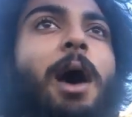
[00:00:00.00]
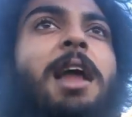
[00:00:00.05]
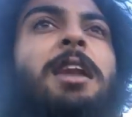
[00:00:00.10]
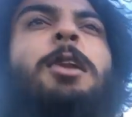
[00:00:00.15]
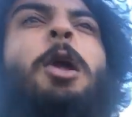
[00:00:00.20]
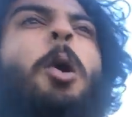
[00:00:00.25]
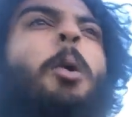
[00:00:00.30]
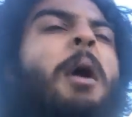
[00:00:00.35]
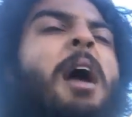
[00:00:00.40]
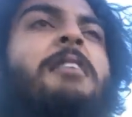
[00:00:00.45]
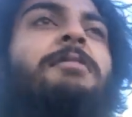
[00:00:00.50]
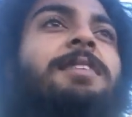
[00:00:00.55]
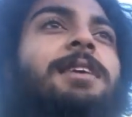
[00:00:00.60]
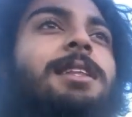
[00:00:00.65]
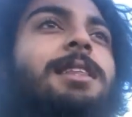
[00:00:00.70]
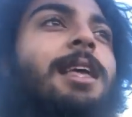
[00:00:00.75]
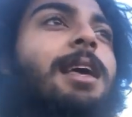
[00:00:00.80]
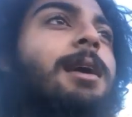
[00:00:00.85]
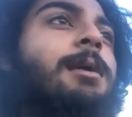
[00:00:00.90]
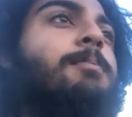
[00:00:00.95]
know i know
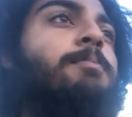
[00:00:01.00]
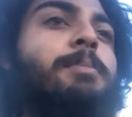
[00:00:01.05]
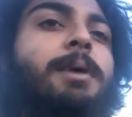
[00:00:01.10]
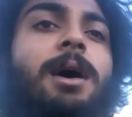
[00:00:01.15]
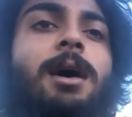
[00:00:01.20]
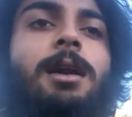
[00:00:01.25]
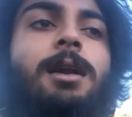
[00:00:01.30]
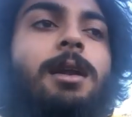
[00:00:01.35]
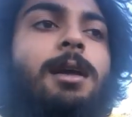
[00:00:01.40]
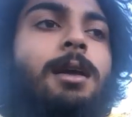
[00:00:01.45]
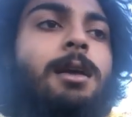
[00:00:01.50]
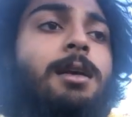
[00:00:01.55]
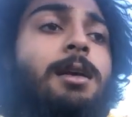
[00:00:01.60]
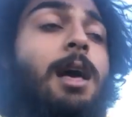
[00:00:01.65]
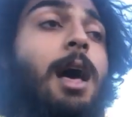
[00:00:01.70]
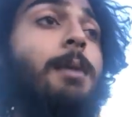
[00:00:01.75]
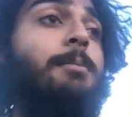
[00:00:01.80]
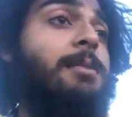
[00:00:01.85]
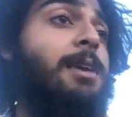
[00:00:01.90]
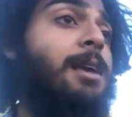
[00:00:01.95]
everything but yeah.
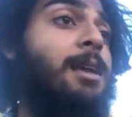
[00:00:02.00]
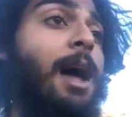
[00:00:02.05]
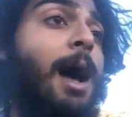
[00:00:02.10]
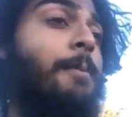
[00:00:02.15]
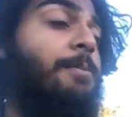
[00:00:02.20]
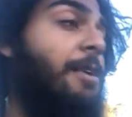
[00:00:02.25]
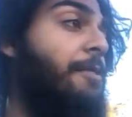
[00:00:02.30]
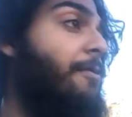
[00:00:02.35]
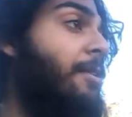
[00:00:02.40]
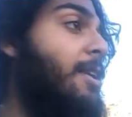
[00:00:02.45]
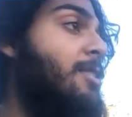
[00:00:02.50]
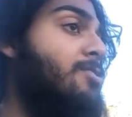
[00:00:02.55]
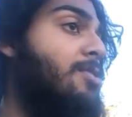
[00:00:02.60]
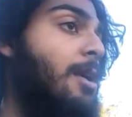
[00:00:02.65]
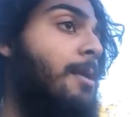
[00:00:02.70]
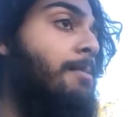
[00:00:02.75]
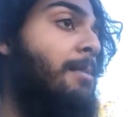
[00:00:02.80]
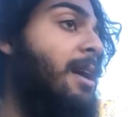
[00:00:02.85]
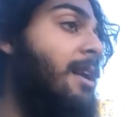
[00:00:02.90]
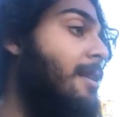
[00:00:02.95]
I mean, I'm the first
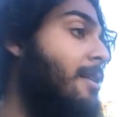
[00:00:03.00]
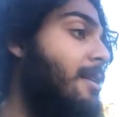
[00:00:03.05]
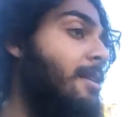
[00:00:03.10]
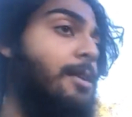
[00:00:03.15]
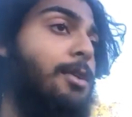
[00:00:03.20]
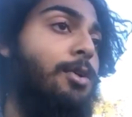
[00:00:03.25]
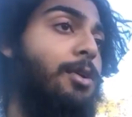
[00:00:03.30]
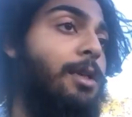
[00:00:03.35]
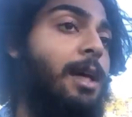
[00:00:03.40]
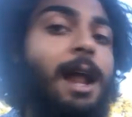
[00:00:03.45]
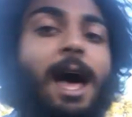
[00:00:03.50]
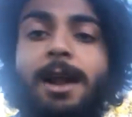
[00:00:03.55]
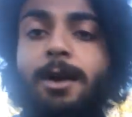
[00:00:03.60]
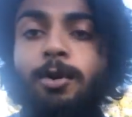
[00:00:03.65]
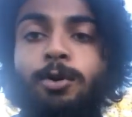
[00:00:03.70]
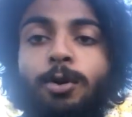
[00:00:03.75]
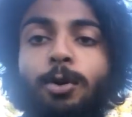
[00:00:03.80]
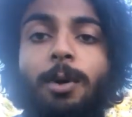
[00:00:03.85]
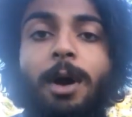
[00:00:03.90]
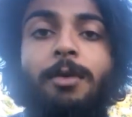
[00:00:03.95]
to admit, you know, that I
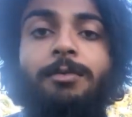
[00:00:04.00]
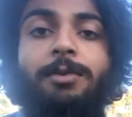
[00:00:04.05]
don't know